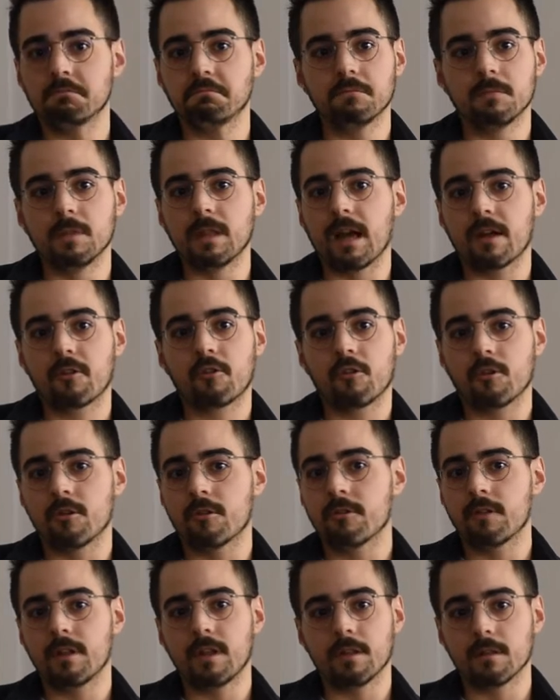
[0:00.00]

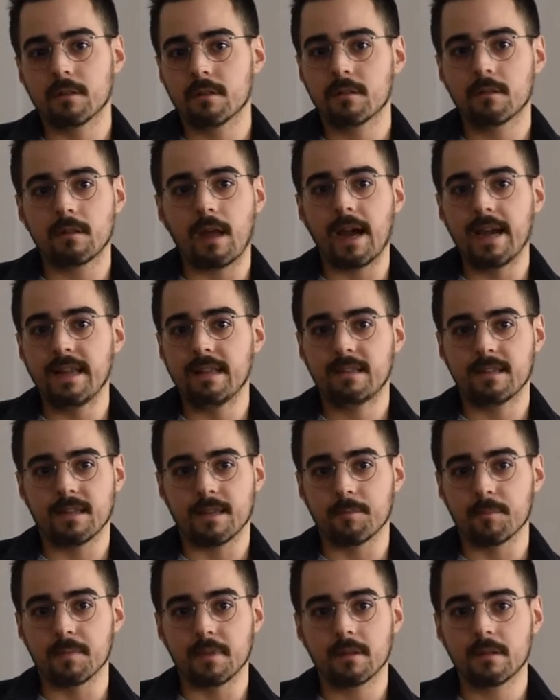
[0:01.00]
luxurious
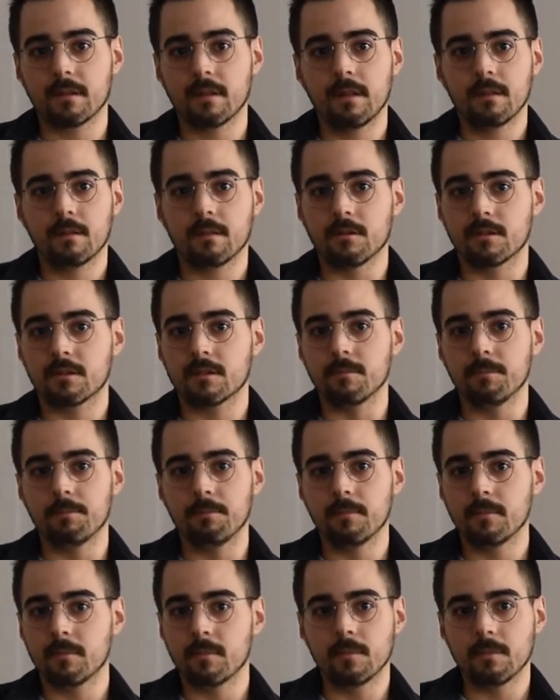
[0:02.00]
items certain
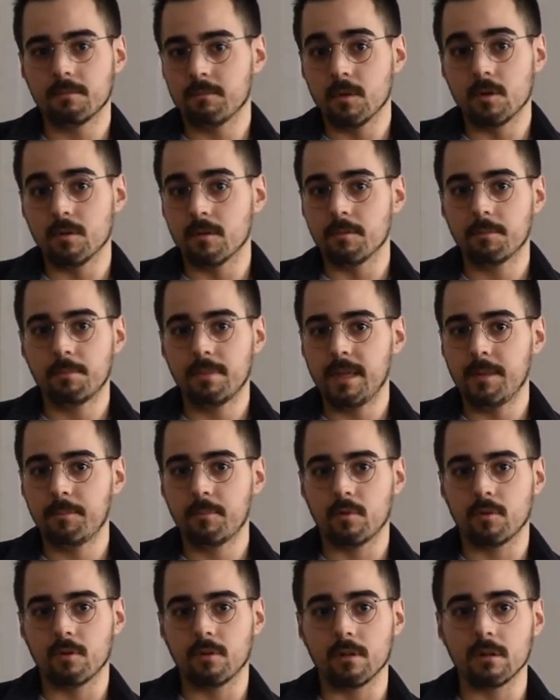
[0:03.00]

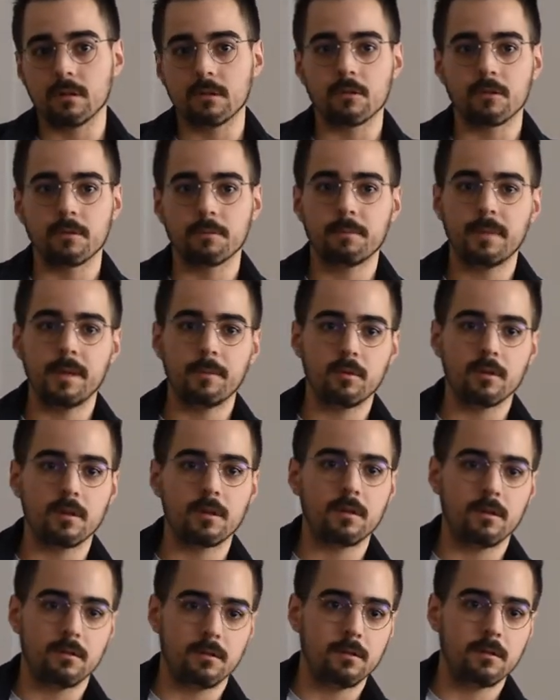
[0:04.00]
people or people
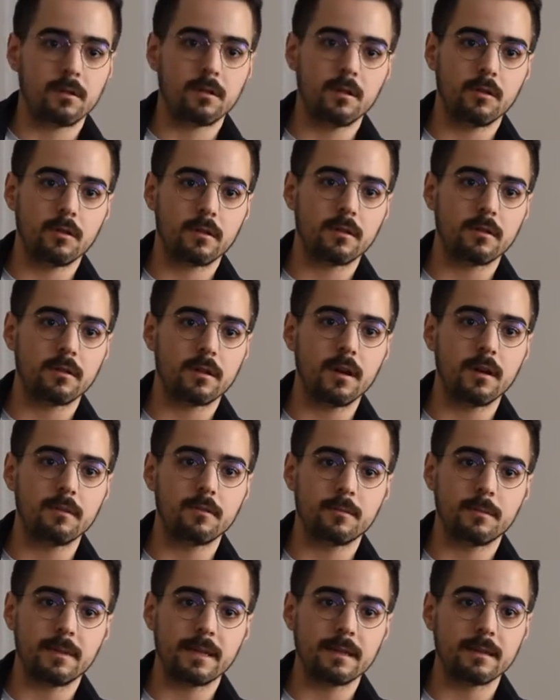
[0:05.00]
close to the
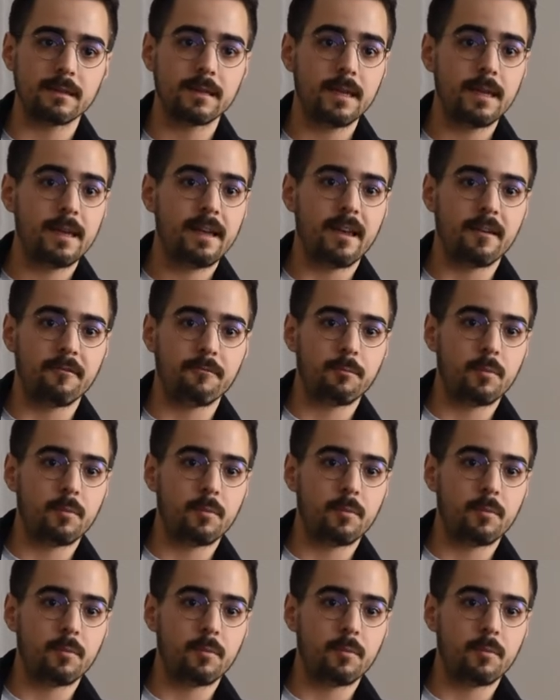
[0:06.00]
government have